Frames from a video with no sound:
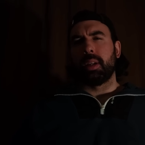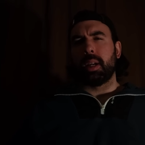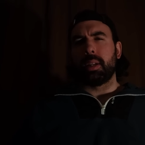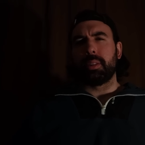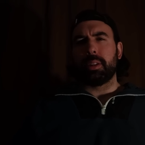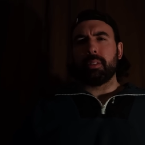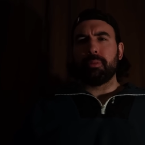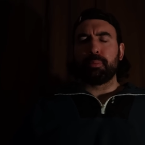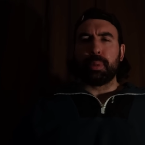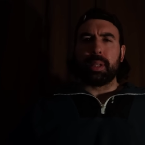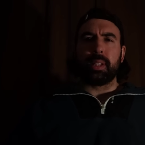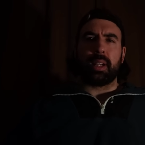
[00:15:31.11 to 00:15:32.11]
And there
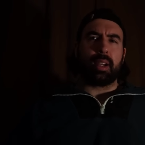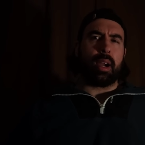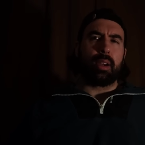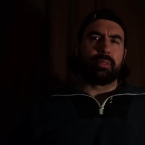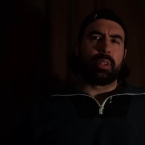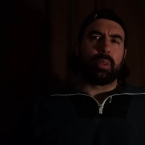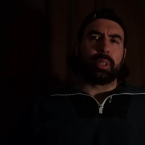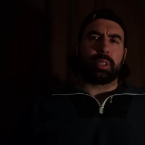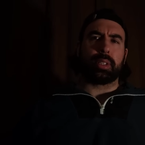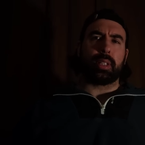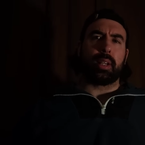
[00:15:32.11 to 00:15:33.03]
have been, I, have noticed